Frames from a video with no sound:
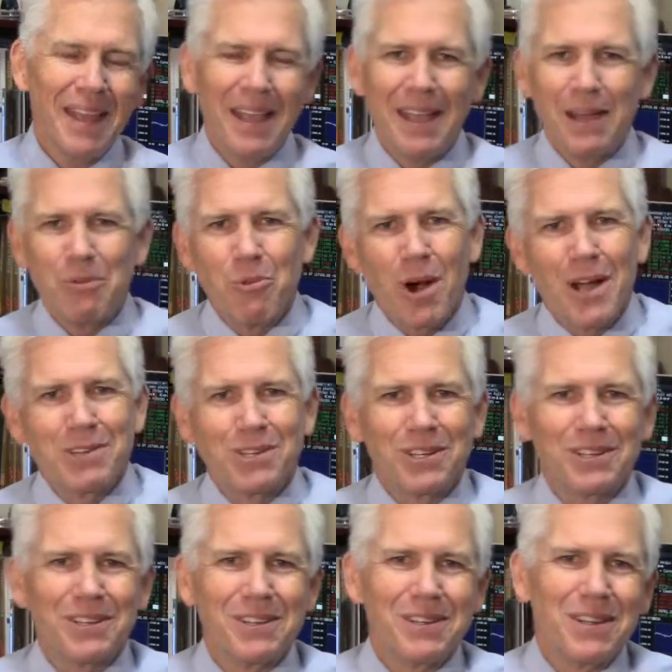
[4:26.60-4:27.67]
In
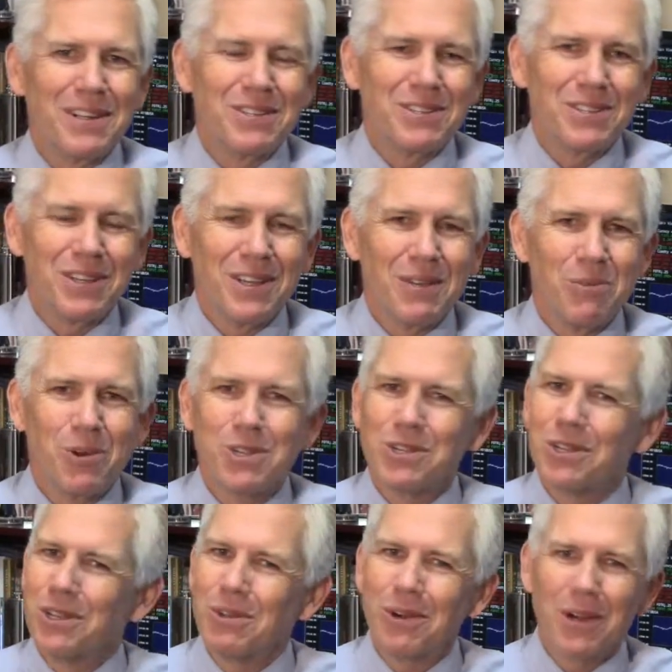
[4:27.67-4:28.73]
Washington, D.C.,
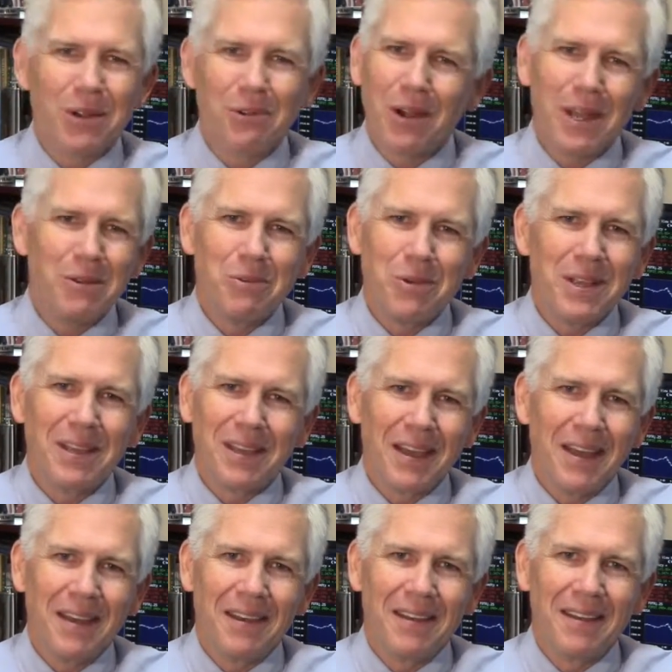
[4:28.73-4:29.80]
wishing you a great
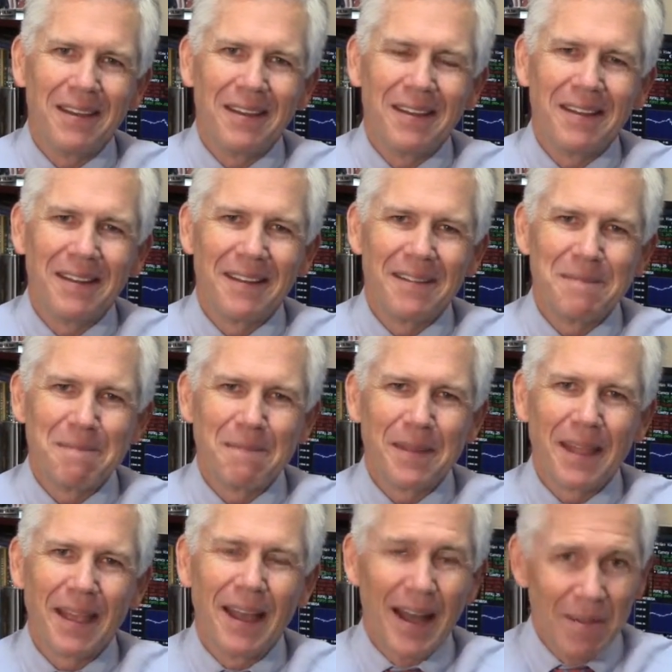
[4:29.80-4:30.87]
weekend,
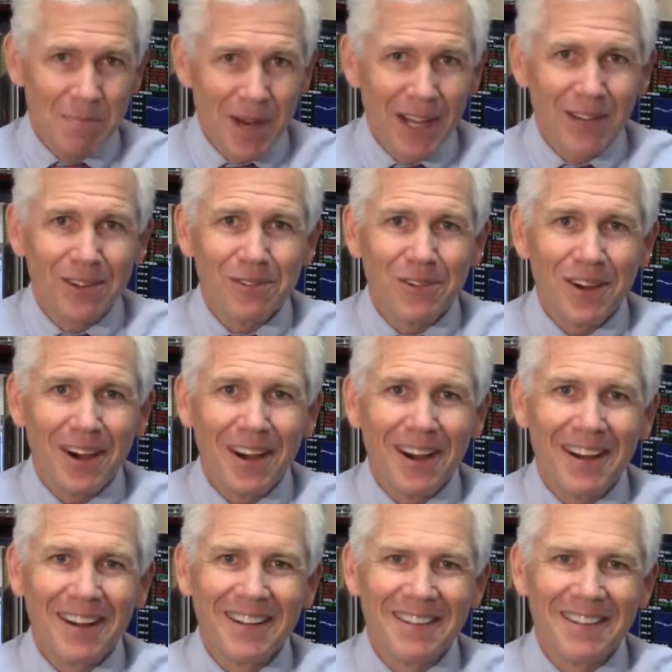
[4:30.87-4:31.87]
I'm Michael Farr.